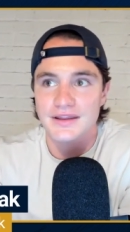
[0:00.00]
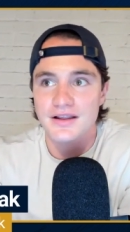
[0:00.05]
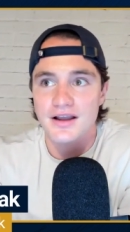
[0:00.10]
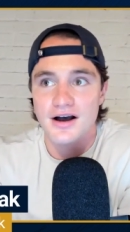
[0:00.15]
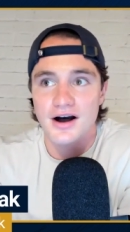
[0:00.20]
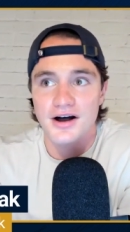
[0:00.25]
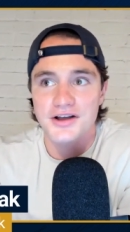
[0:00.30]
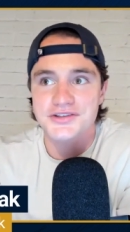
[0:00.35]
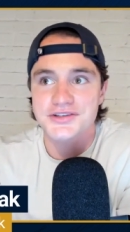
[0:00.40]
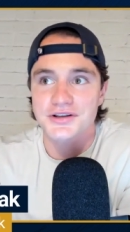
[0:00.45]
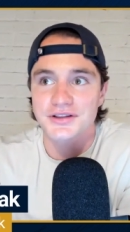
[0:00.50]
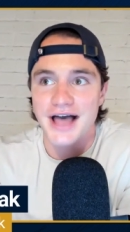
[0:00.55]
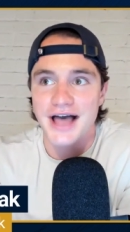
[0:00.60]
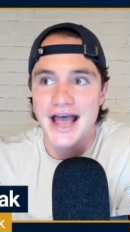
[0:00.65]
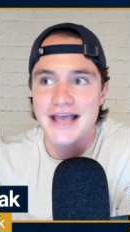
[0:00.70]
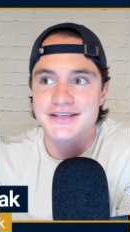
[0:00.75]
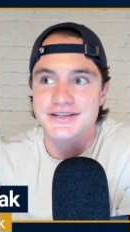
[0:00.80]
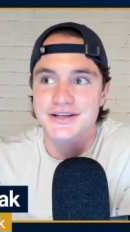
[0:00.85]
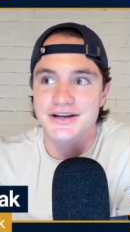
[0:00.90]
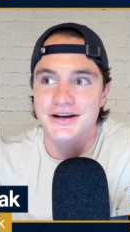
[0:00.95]
Also,
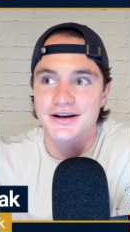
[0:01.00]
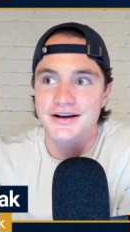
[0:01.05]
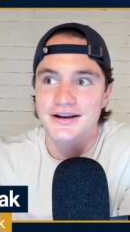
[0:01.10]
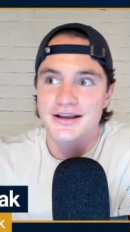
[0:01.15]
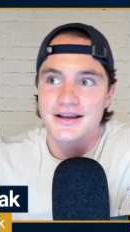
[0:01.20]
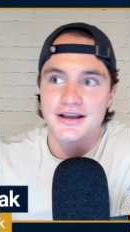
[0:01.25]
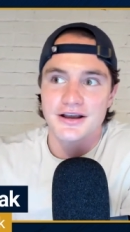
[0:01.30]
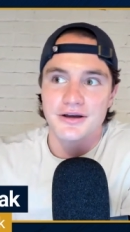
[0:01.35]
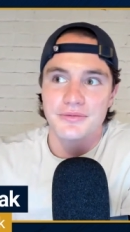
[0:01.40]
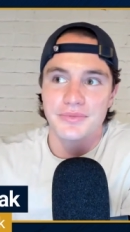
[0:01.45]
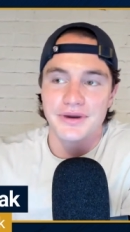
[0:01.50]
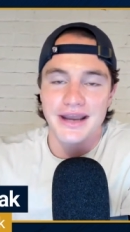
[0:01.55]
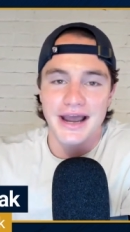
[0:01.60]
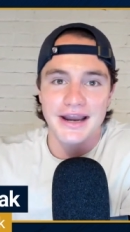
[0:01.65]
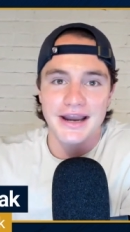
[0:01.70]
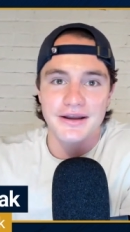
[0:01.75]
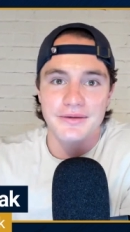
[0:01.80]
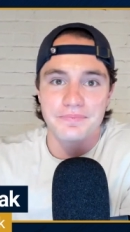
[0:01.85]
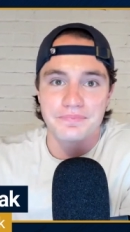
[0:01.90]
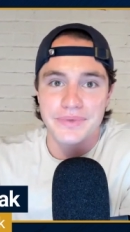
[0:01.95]
last year,
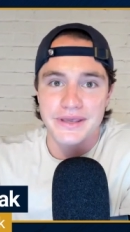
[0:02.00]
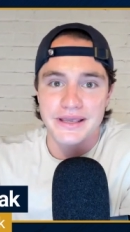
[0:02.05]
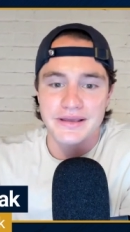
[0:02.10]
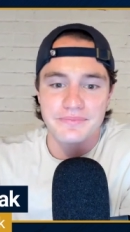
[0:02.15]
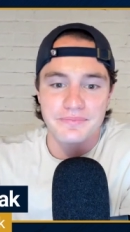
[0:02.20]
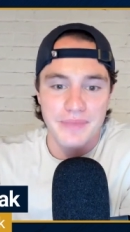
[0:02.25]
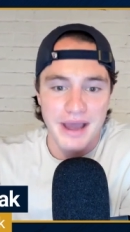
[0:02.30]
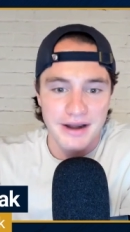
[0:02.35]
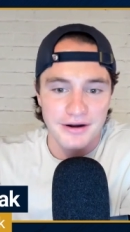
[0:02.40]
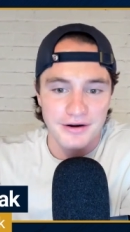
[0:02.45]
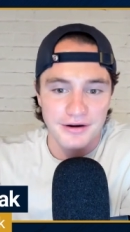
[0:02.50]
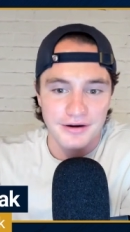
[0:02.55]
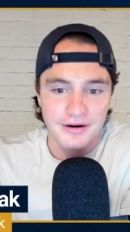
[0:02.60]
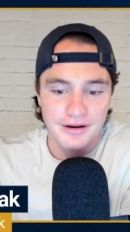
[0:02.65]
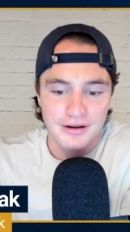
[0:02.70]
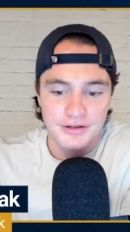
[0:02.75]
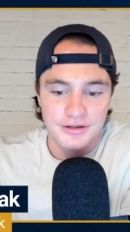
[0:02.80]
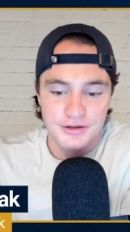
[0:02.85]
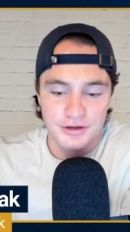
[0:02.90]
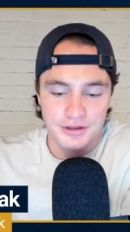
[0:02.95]
Medina beat Mentor
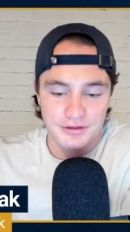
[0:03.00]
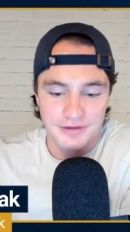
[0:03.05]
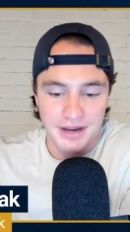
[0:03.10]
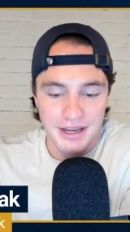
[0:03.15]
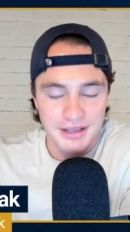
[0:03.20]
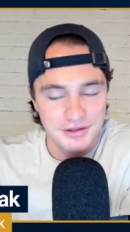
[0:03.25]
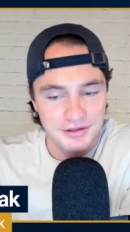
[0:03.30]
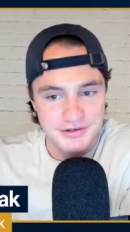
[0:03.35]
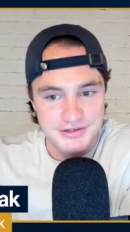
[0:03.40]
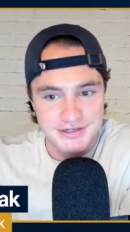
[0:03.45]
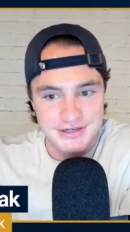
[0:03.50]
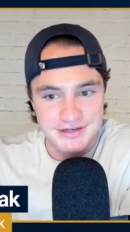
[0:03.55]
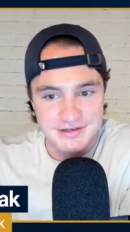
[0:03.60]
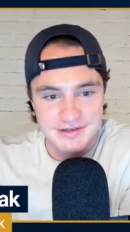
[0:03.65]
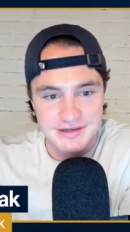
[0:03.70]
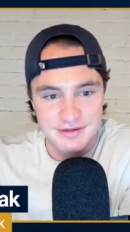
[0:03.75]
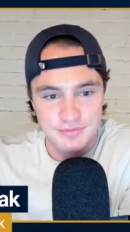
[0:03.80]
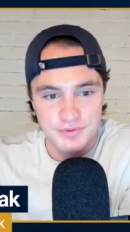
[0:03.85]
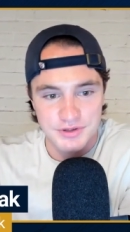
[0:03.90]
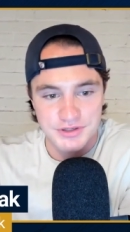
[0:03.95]
during the regular
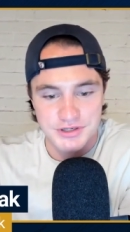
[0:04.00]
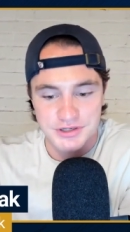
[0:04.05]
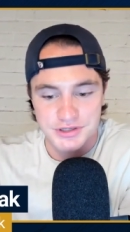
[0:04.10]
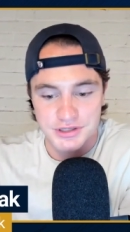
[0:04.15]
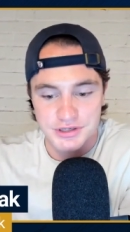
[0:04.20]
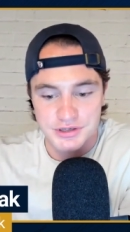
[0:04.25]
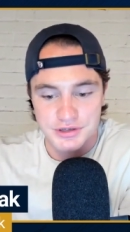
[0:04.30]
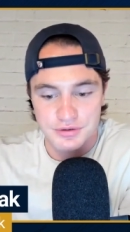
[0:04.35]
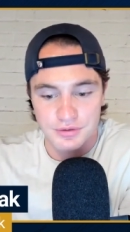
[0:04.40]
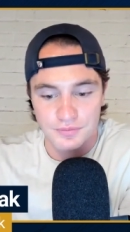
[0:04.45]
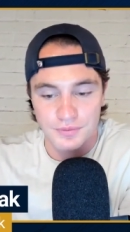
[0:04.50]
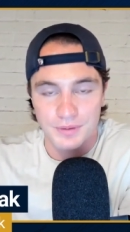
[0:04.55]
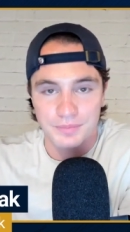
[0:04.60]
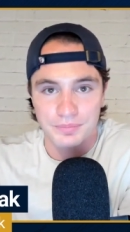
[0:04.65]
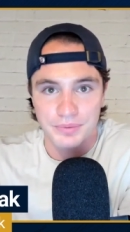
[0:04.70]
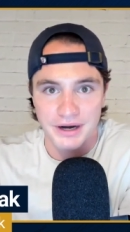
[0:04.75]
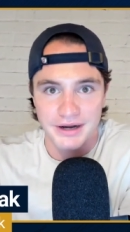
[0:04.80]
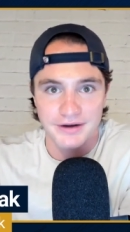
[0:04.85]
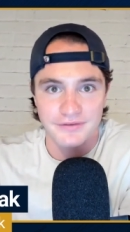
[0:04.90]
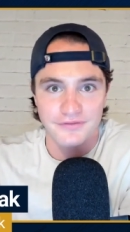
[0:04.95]
season, which is the school where
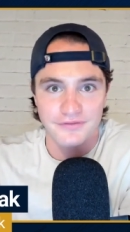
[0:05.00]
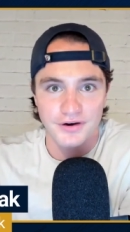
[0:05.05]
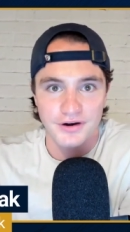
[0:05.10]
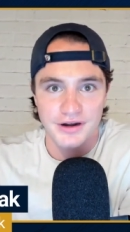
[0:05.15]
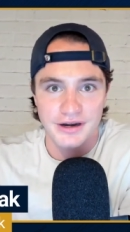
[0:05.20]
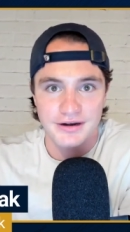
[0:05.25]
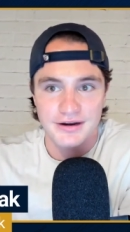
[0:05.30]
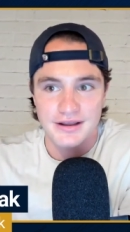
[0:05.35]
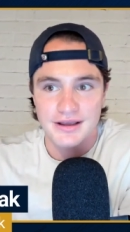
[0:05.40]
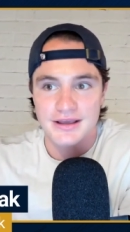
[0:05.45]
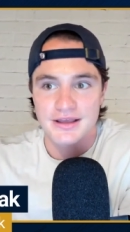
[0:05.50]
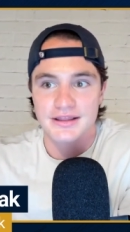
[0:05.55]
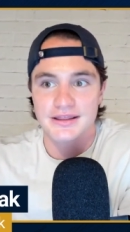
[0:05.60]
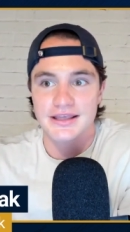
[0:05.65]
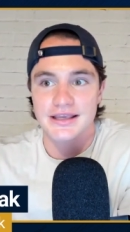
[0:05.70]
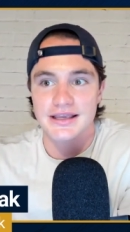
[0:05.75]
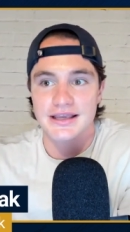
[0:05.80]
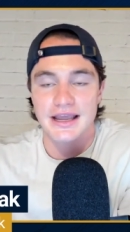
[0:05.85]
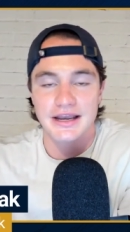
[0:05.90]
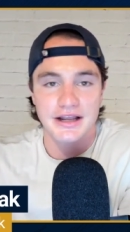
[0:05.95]
Brendan Vernon,
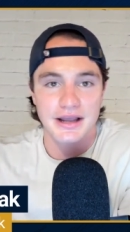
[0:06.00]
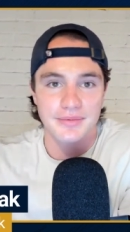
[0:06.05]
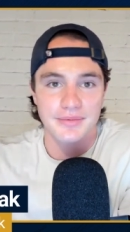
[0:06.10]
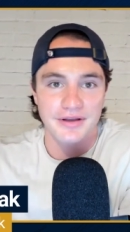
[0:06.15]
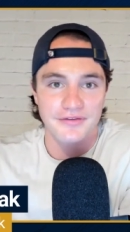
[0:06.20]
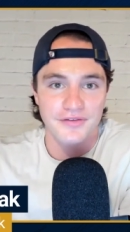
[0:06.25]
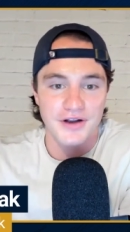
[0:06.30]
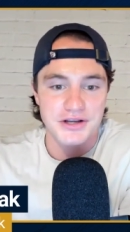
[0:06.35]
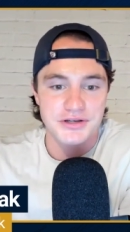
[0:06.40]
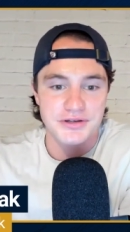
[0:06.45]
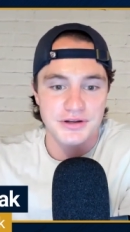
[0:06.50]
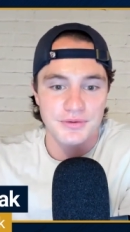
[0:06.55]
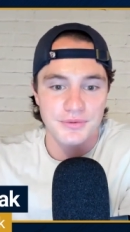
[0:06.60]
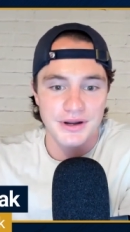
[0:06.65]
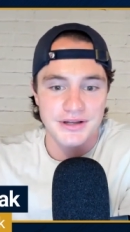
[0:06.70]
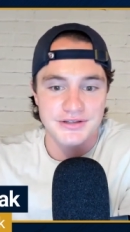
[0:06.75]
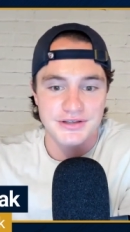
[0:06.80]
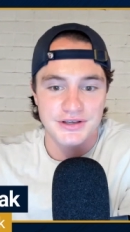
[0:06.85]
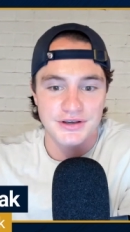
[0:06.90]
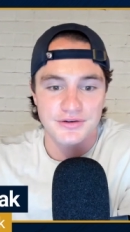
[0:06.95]
the incoming freshman,
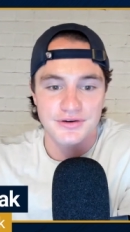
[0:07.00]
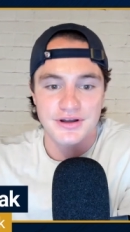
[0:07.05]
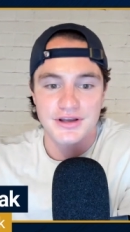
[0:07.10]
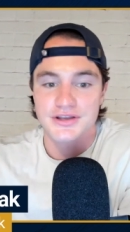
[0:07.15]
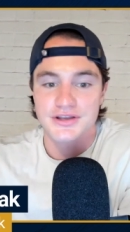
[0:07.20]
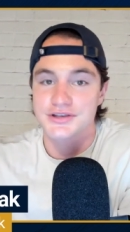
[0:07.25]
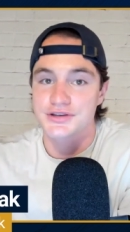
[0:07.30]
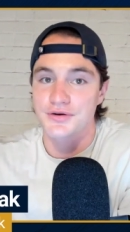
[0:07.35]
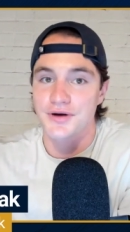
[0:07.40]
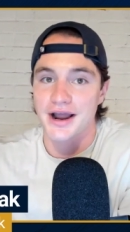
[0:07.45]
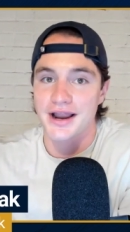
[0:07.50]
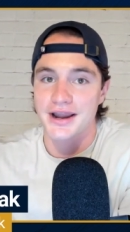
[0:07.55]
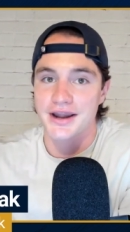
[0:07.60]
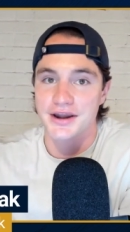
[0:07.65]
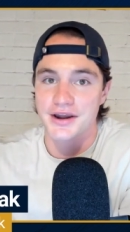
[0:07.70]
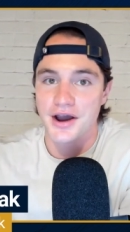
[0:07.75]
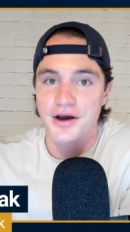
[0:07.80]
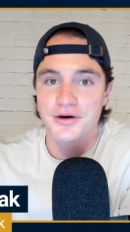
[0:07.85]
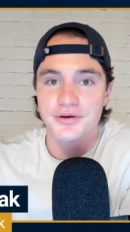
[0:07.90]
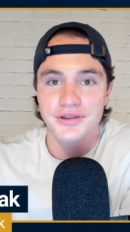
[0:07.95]
went to. So I
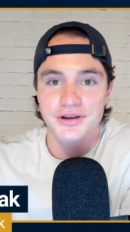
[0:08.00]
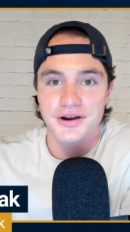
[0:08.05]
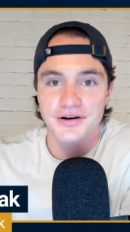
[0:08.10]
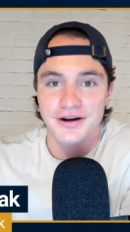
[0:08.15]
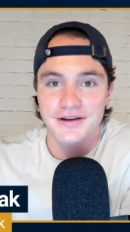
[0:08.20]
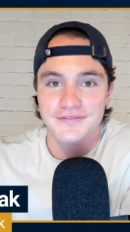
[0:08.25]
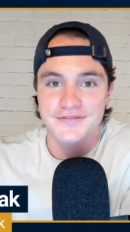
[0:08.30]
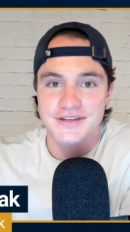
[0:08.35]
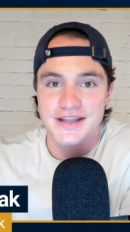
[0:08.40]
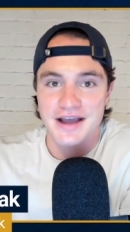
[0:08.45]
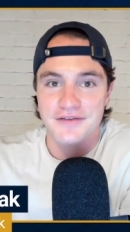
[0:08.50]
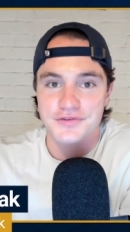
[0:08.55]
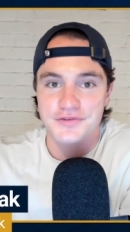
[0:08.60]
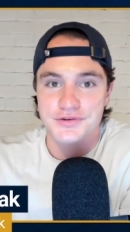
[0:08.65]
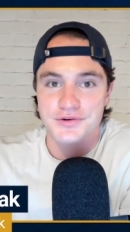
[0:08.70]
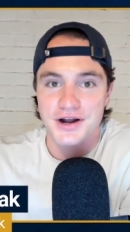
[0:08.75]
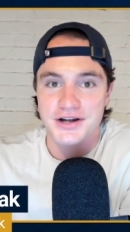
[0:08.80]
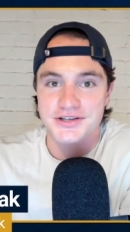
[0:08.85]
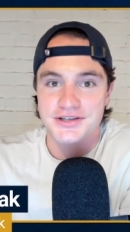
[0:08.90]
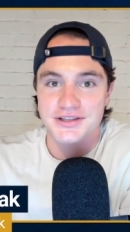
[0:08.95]
know the Notre Dame staff was
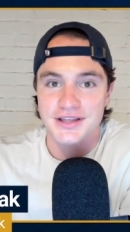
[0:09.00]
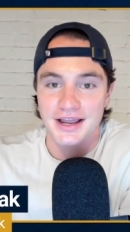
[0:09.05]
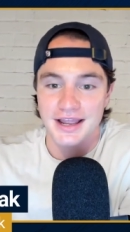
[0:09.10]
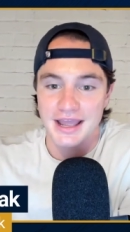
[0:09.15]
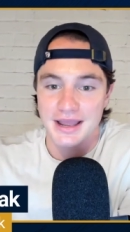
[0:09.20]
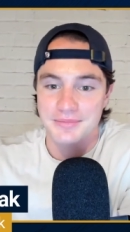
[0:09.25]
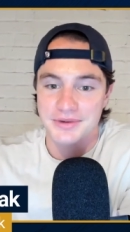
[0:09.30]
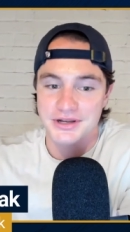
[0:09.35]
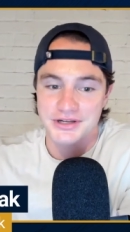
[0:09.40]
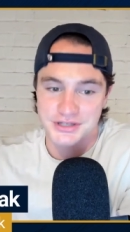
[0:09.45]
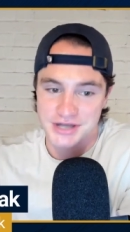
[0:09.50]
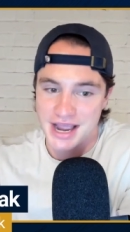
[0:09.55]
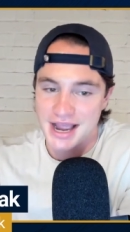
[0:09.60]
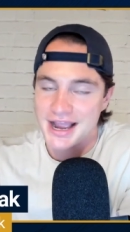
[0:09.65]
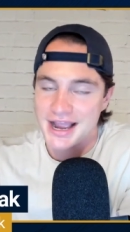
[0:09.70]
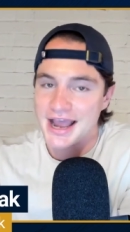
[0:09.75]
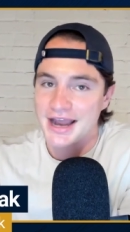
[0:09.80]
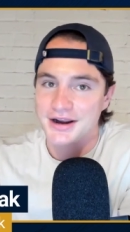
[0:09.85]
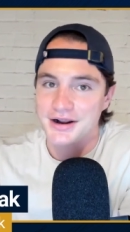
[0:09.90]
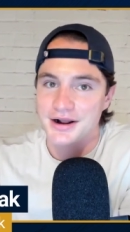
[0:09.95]
watching that game, and
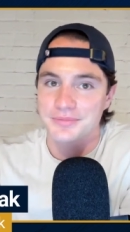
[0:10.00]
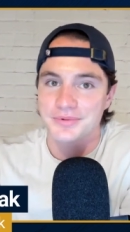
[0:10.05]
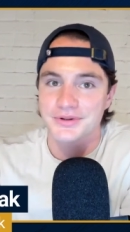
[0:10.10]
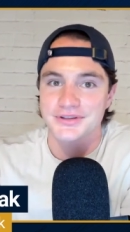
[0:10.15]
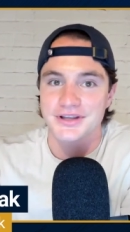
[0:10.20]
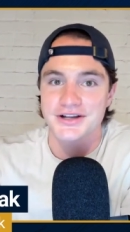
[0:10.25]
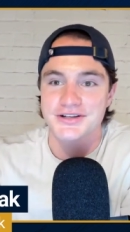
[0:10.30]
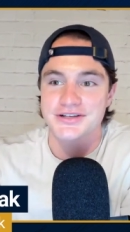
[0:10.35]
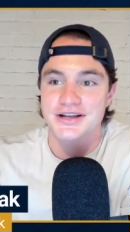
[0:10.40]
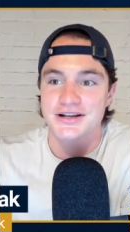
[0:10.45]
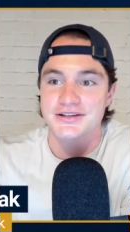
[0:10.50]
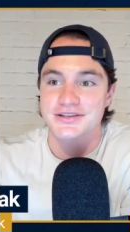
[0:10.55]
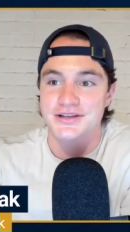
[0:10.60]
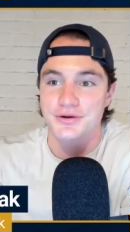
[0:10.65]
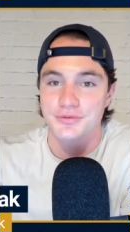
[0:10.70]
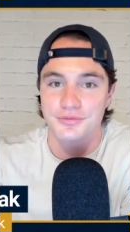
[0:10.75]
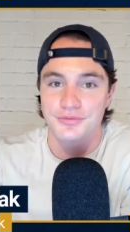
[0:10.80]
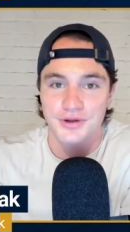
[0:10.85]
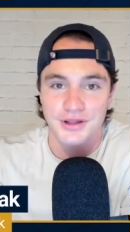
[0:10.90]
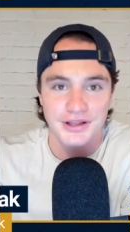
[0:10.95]
Jack had a couple touchdowns in
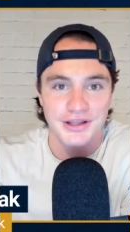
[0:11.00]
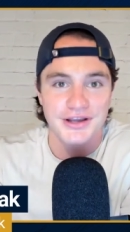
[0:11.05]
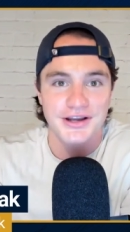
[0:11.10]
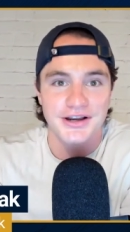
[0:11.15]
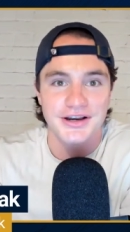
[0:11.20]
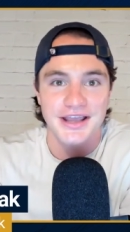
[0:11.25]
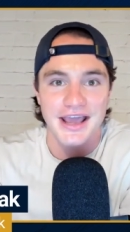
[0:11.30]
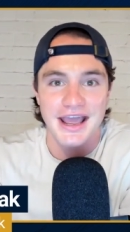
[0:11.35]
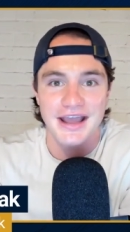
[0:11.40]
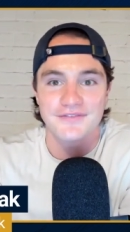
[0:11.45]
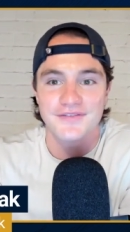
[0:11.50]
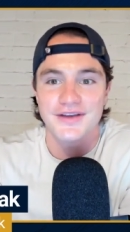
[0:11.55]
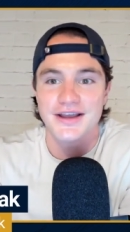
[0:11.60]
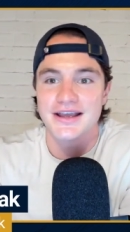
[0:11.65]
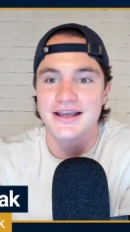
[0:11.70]
a really good game,